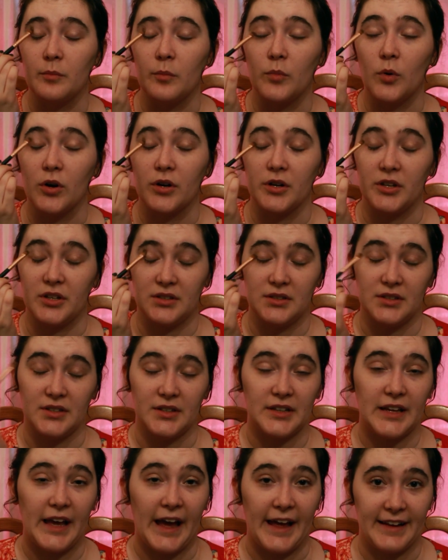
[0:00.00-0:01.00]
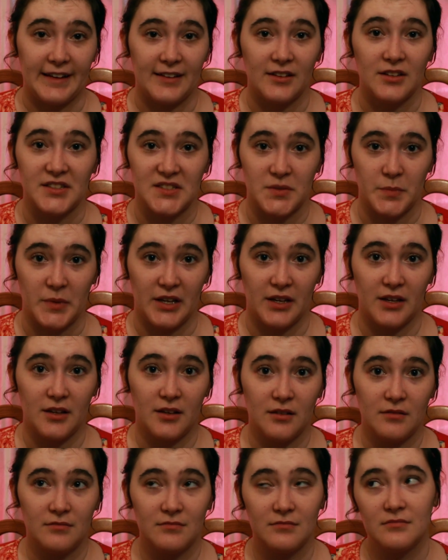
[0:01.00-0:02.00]
important and
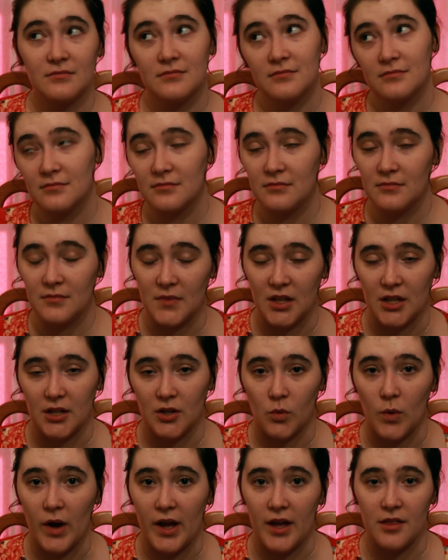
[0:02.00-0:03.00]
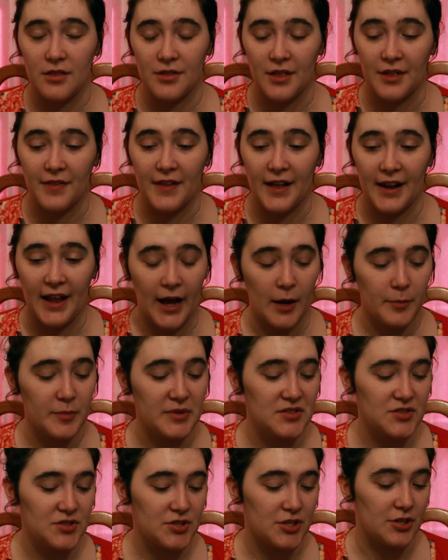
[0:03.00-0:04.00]
cataclysmic, in a way, thing that
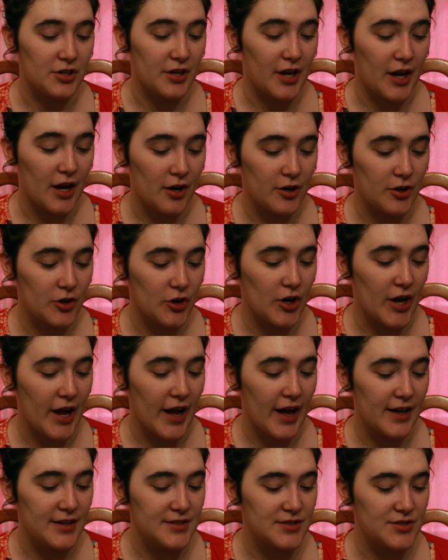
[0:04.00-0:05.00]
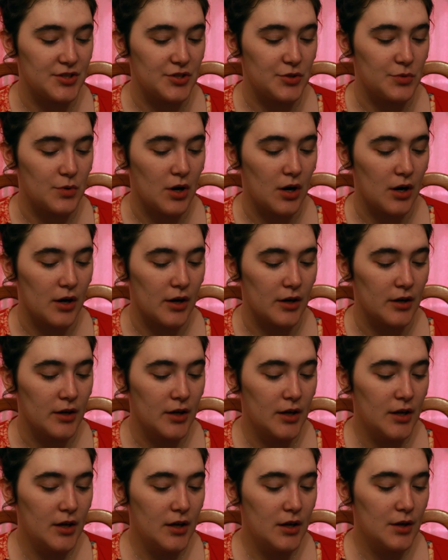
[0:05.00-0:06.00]
happens to your character as you are
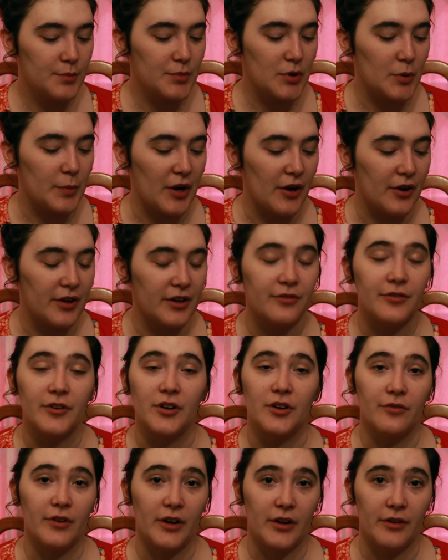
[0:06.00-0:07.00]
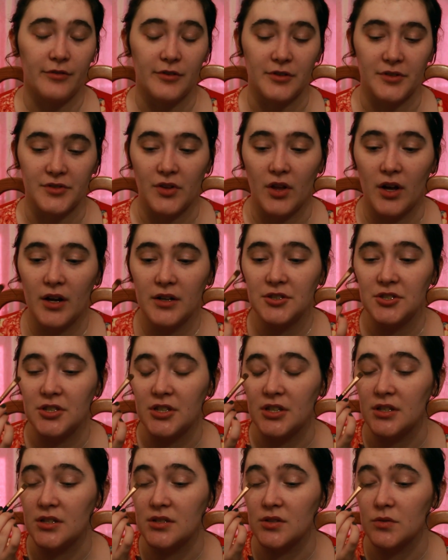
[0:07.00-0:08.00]
preparing for your very first launch
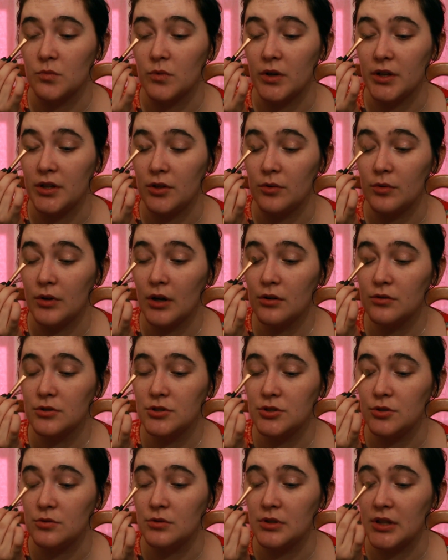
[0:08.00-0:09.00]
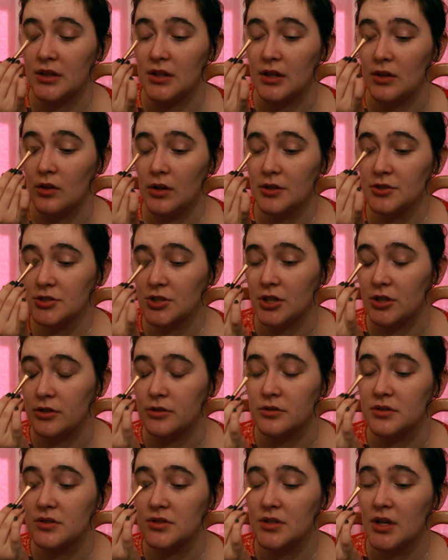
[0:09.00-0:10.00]
is when you go to get the launch
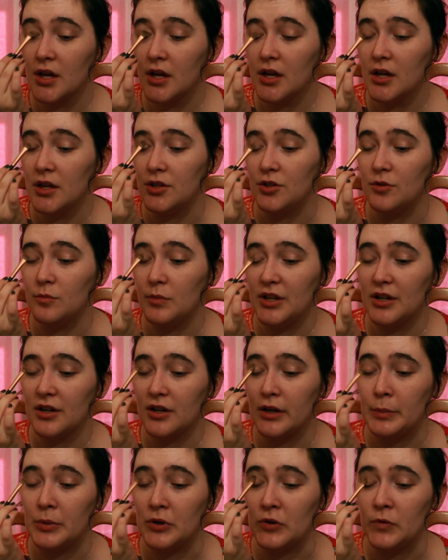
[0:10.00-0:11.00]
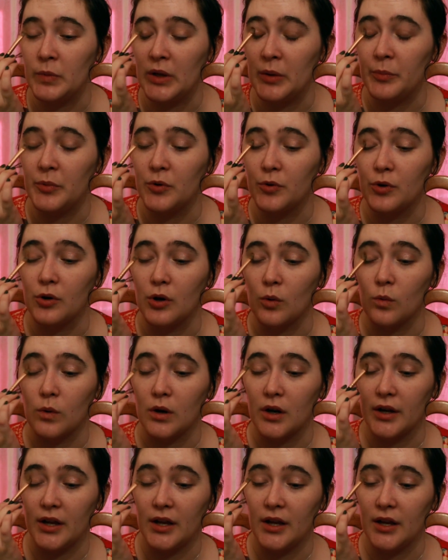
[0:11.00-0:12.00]
codes, you meet a couple of people who are
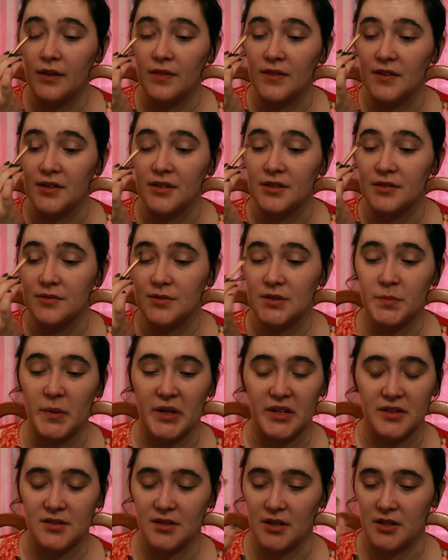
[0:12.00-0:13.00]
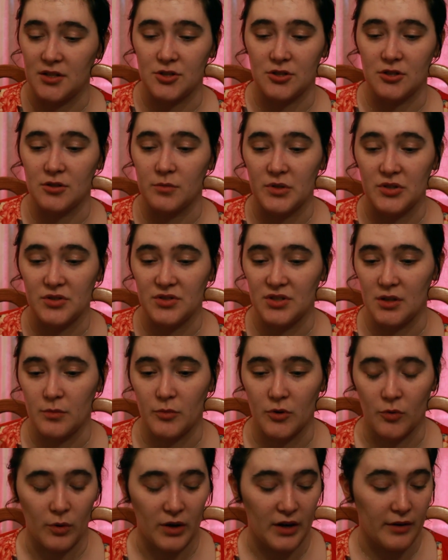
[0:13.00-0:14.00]
working in the space station or museum
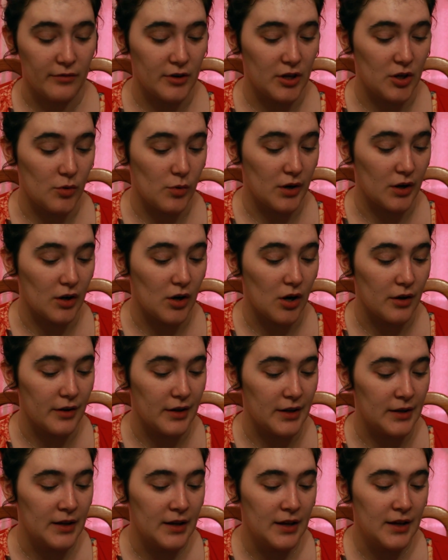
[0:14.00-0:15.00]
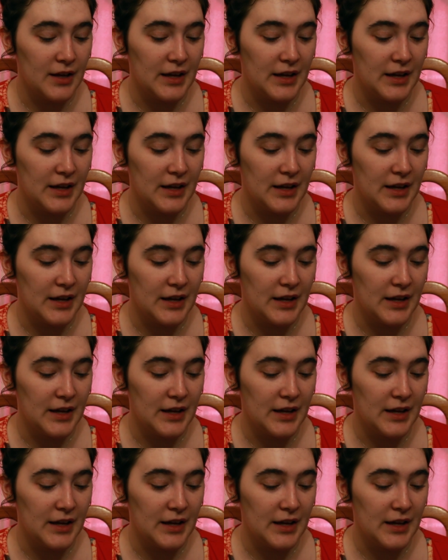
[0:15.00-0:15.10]
or whatever you want to call it,